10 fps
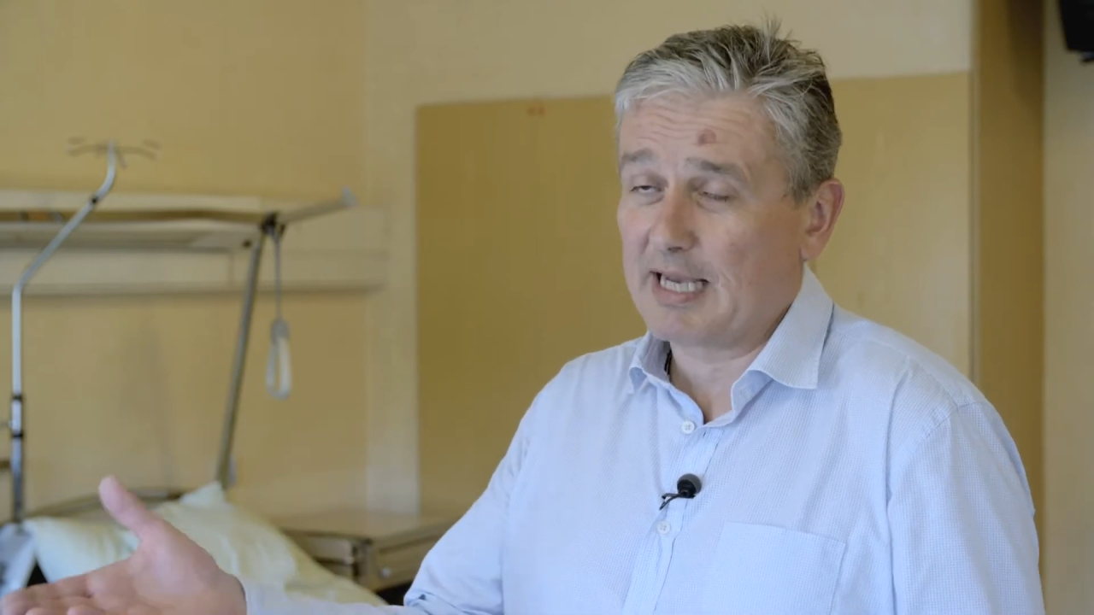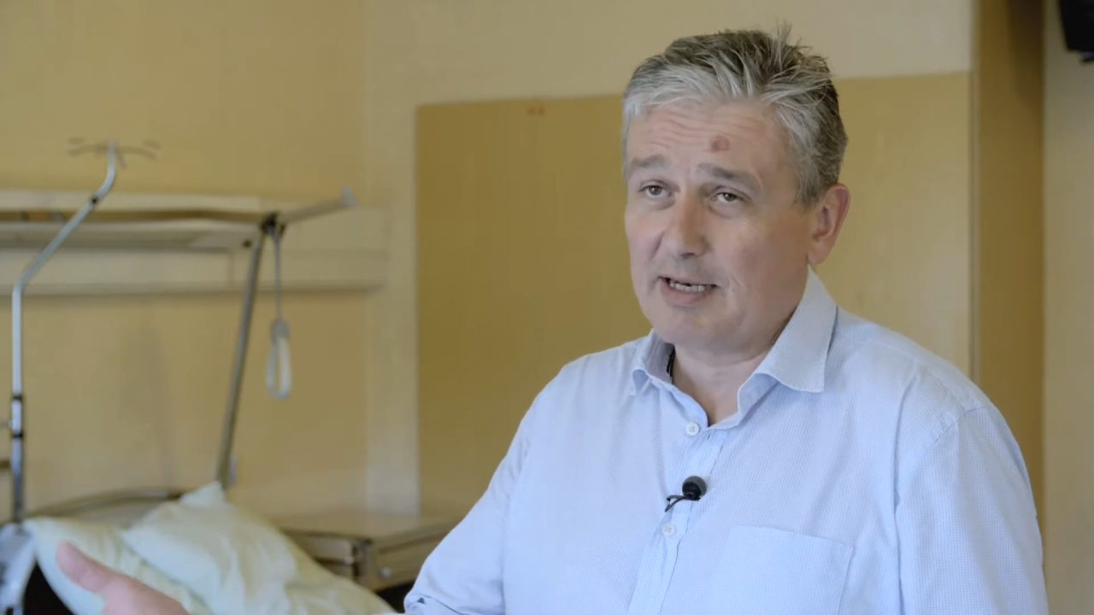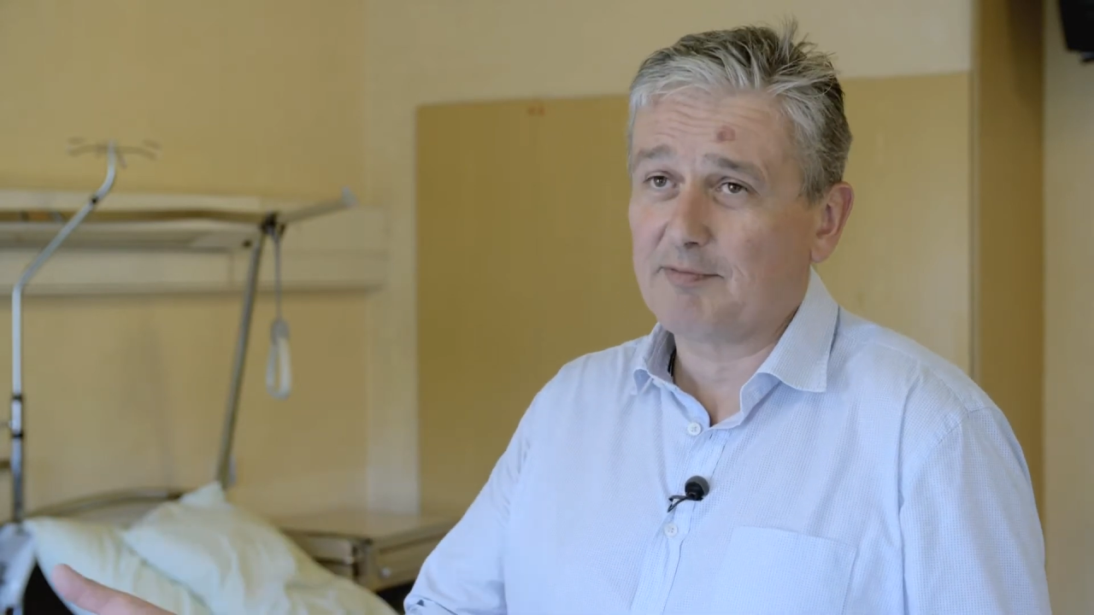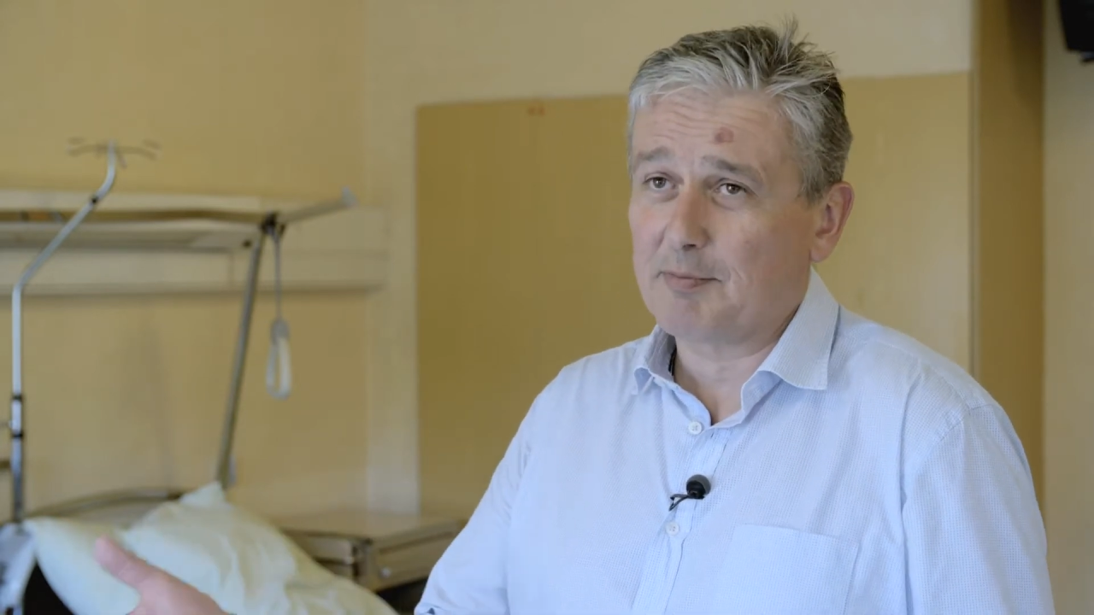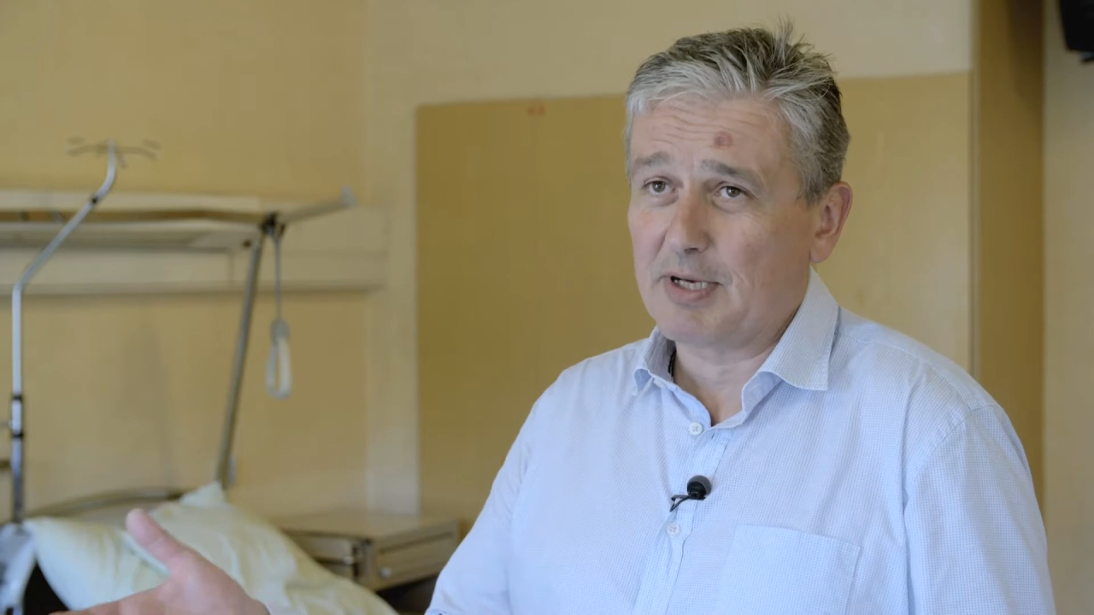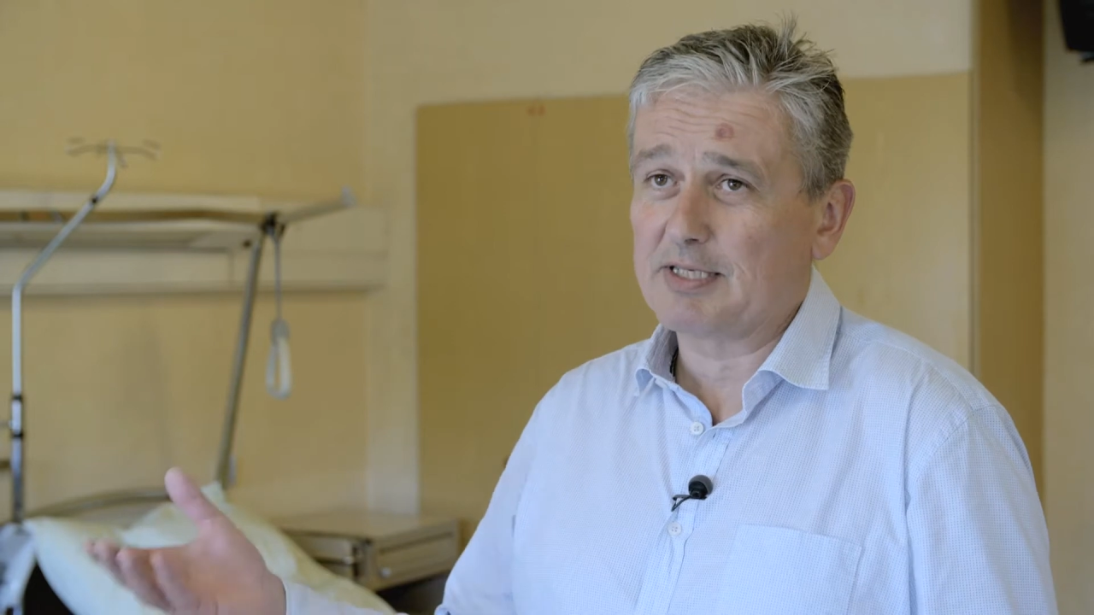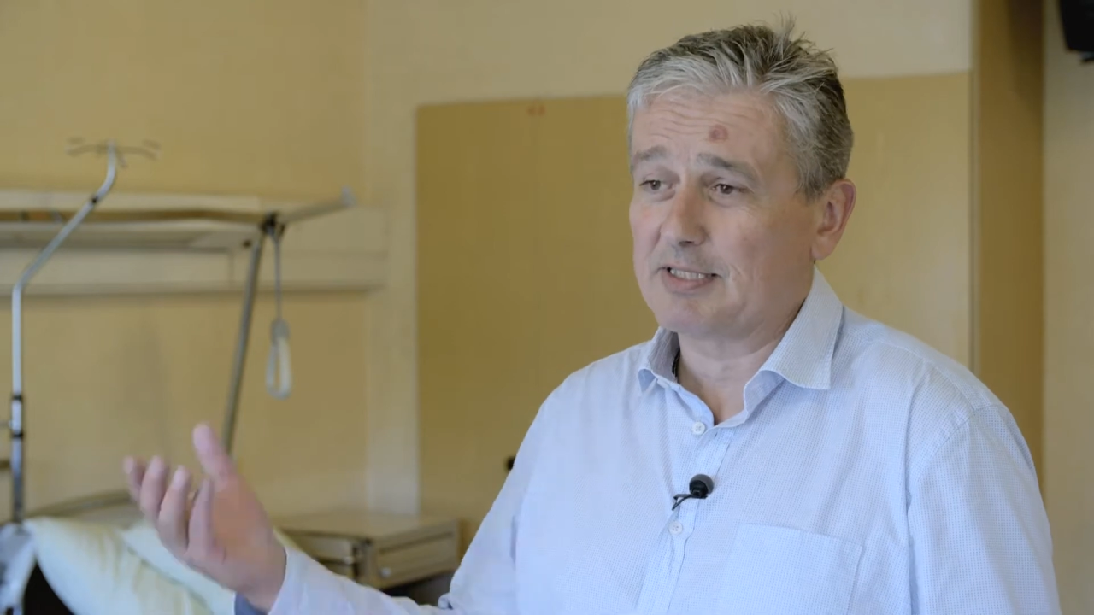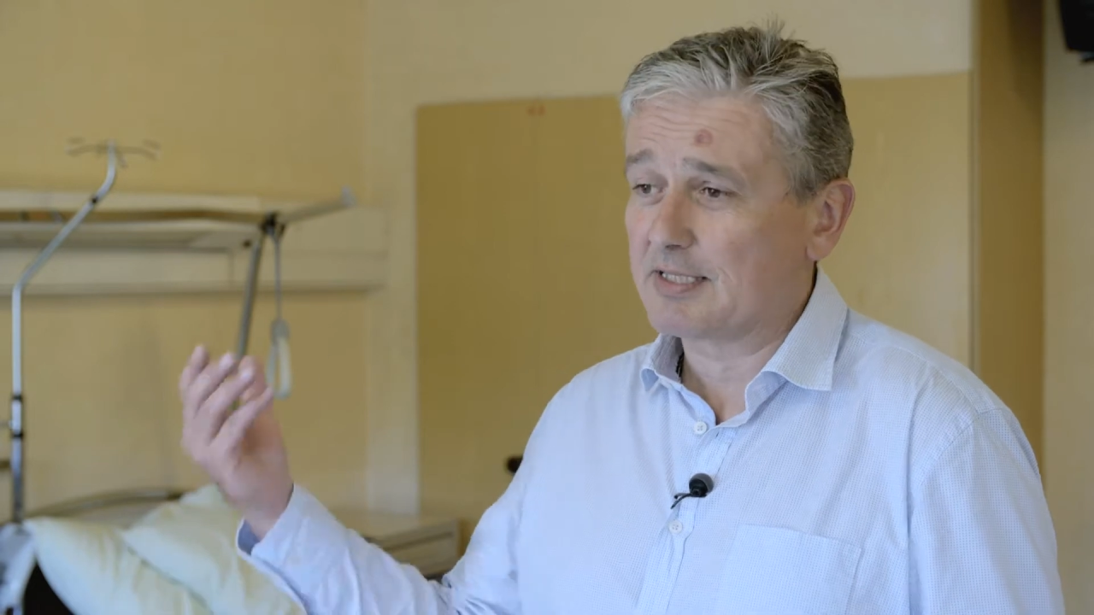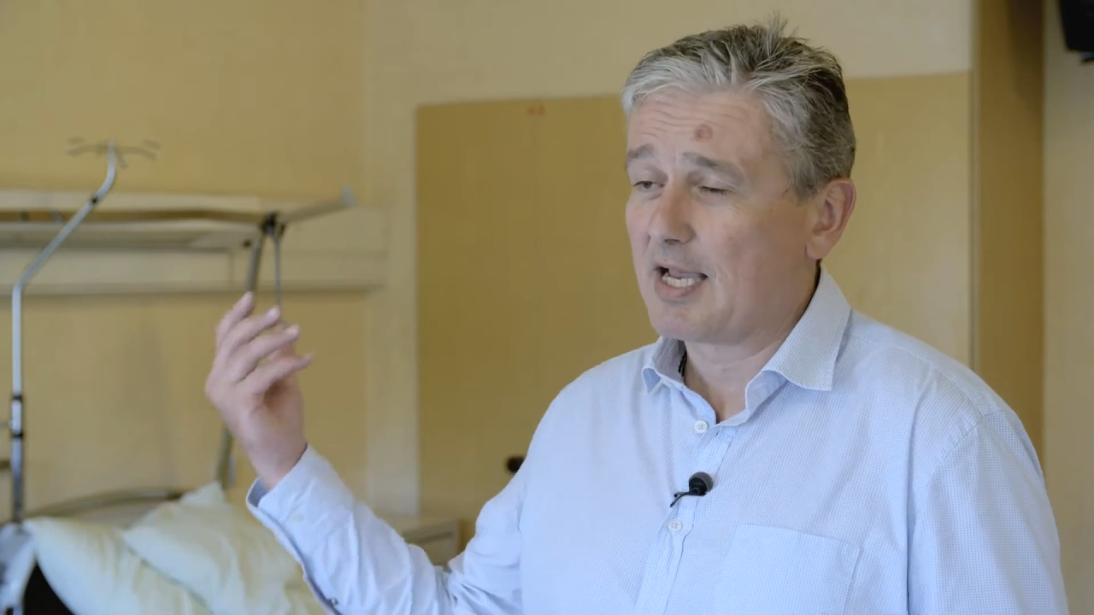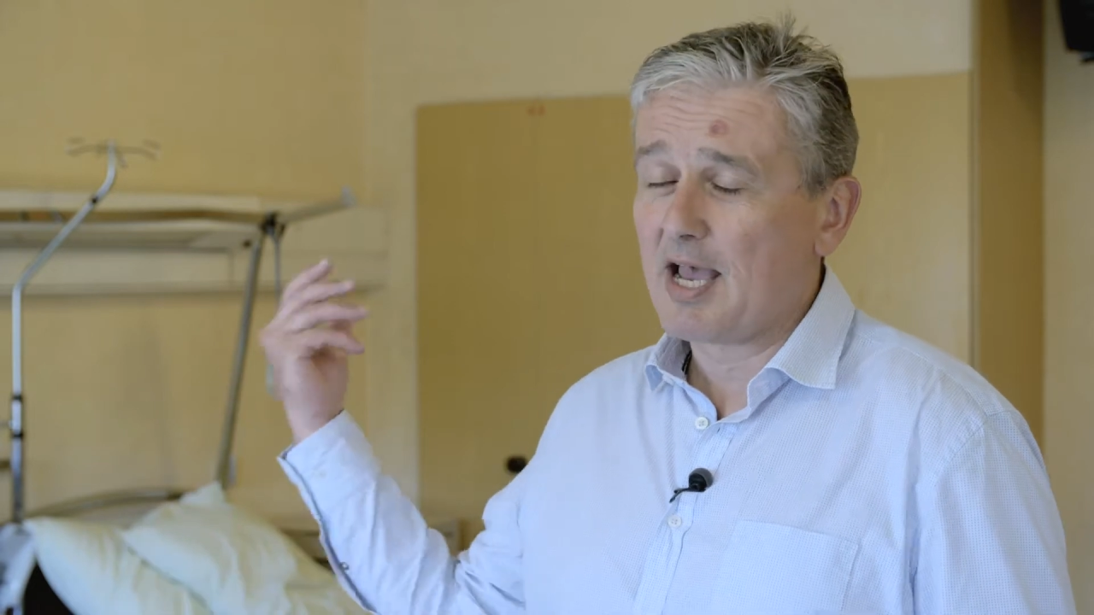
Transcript: and of the patients